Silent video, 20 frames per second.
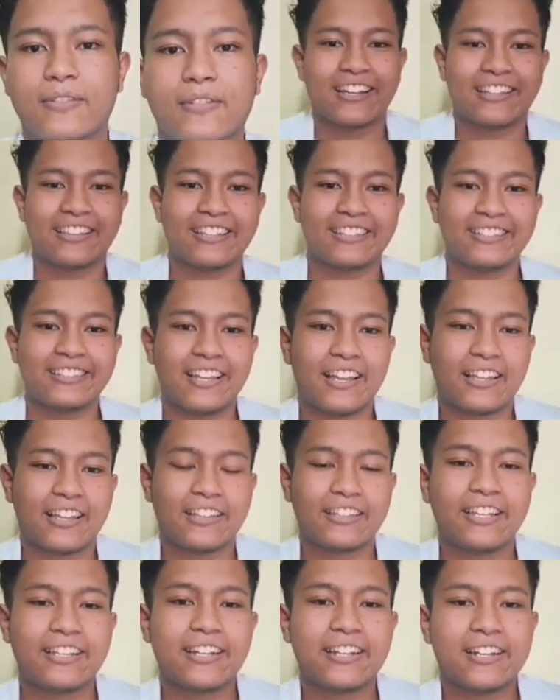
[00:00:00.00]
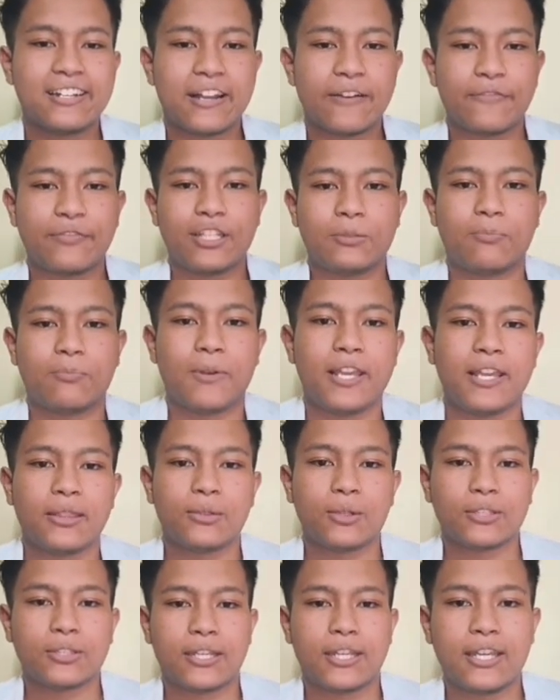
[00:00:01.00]
The second graph displays
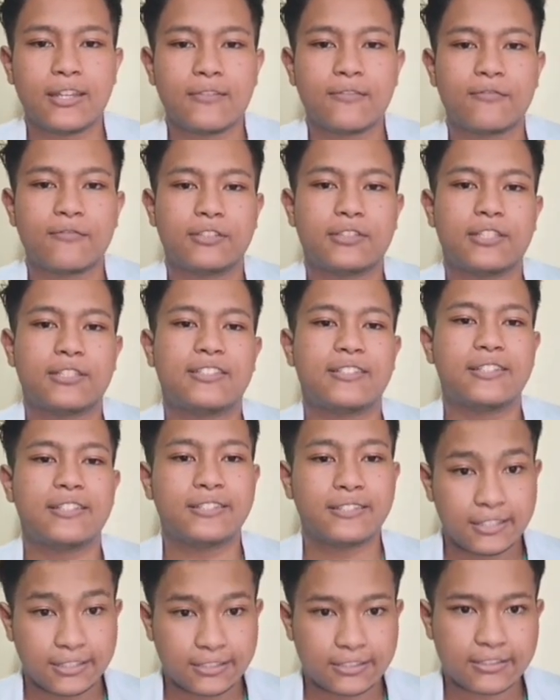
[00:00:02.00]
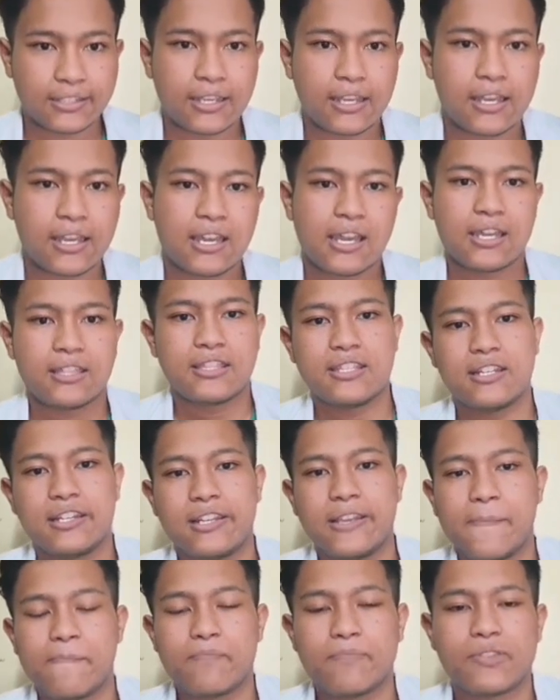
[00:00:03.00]
total head versus distance.
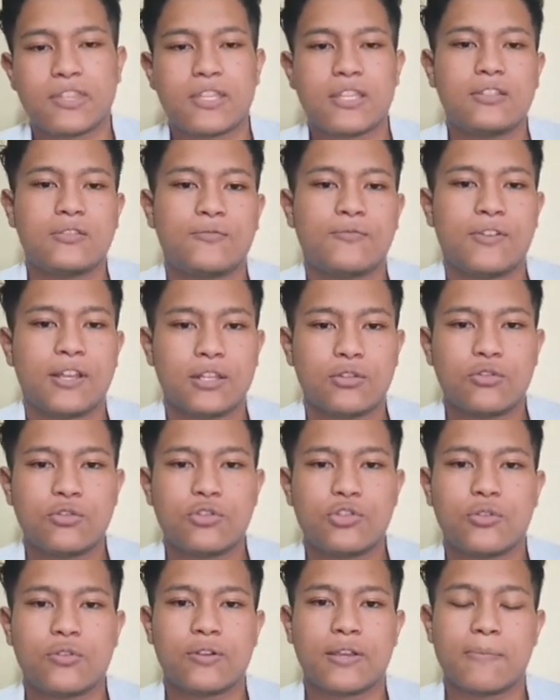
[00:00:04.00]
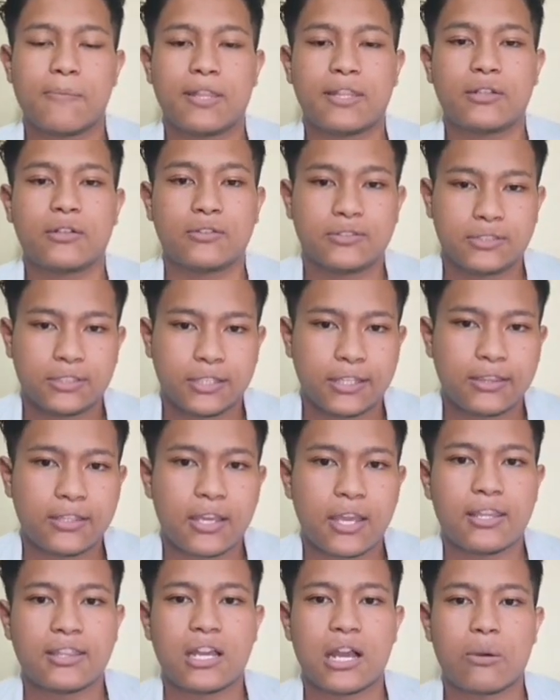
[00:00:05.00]
Ideally, this value should remain constant,
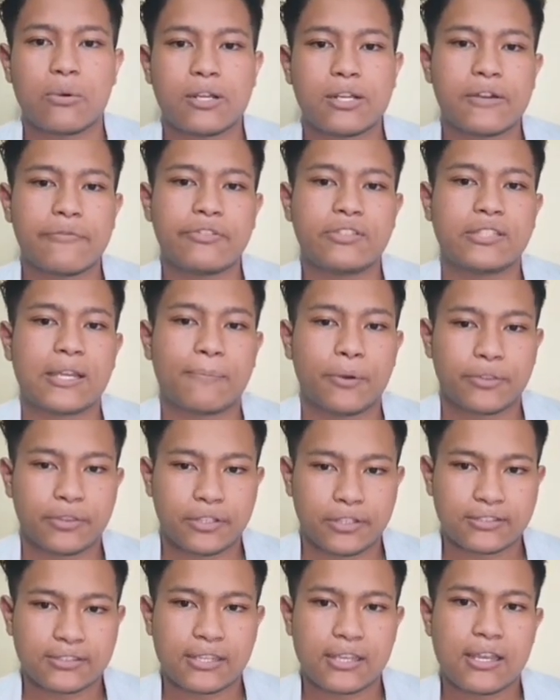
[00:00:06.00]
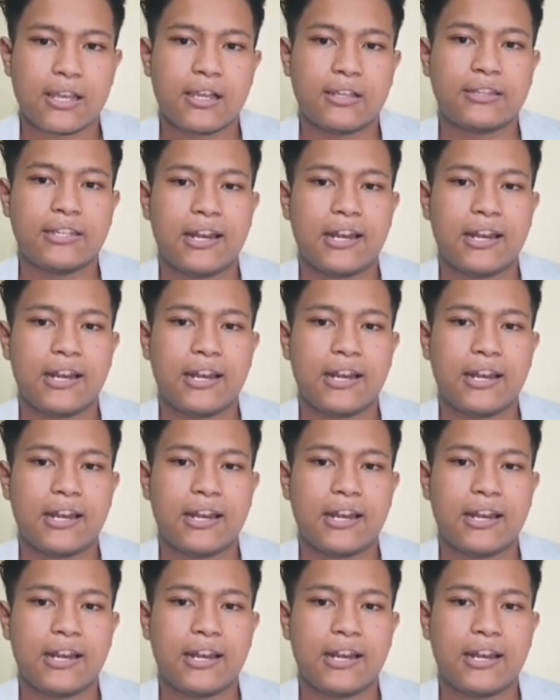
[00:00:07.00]
and our graph support this. The